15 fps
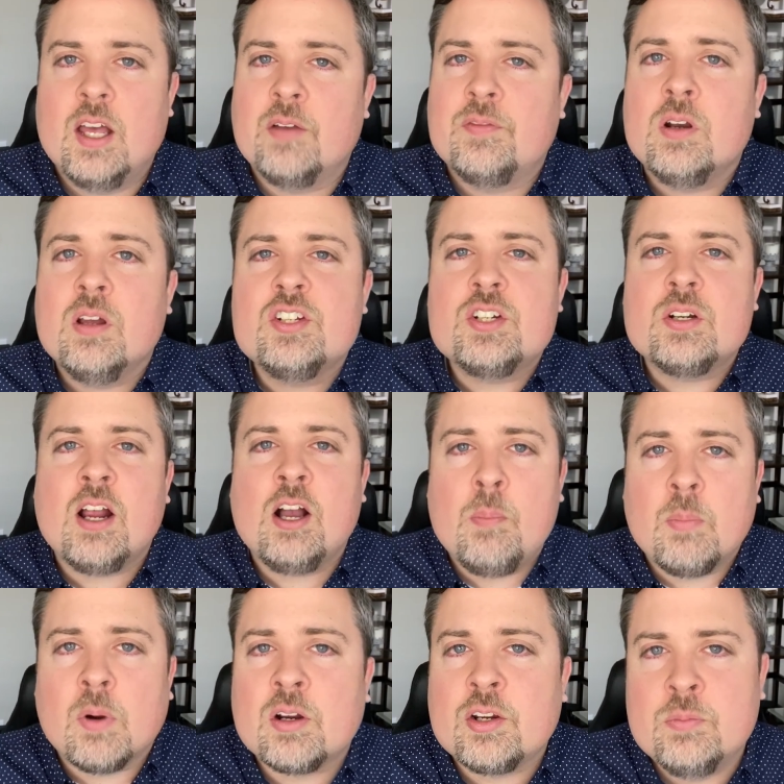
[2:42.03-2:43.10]
Now if you're not sure how
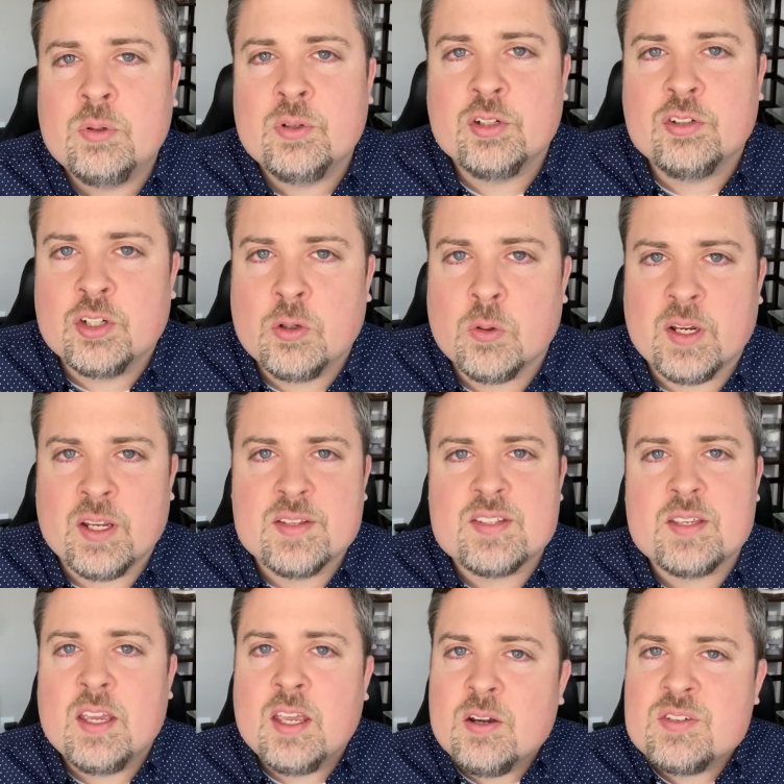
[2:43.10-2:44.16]
marketable your degree is,
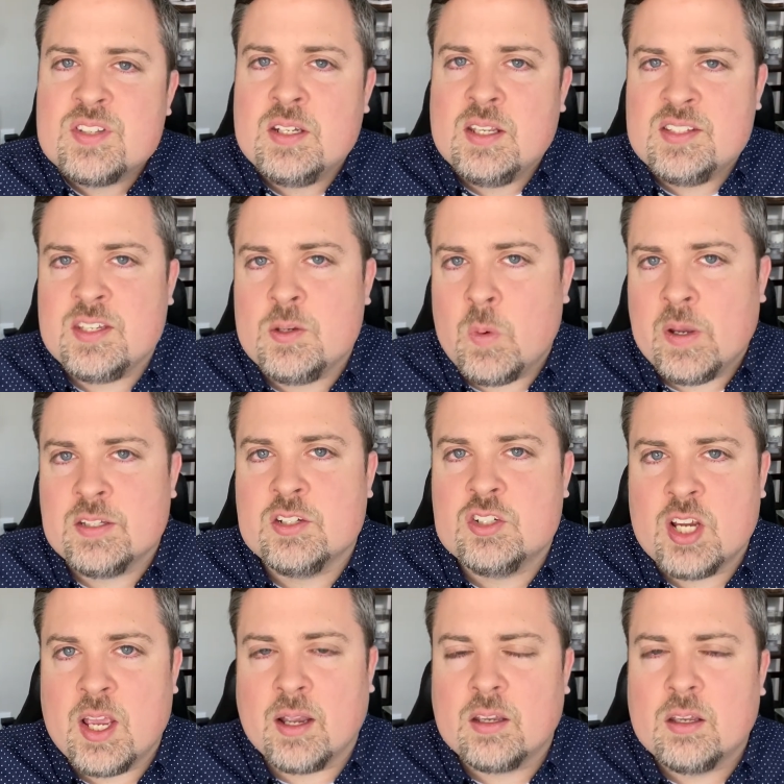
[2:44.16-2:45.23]
here's an easy way to
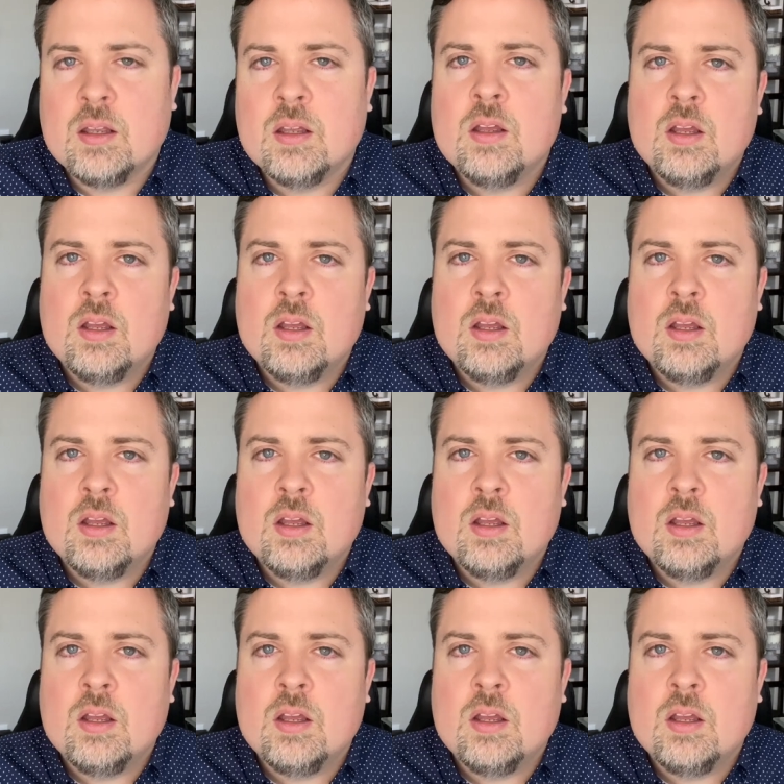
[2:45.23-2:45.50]
check.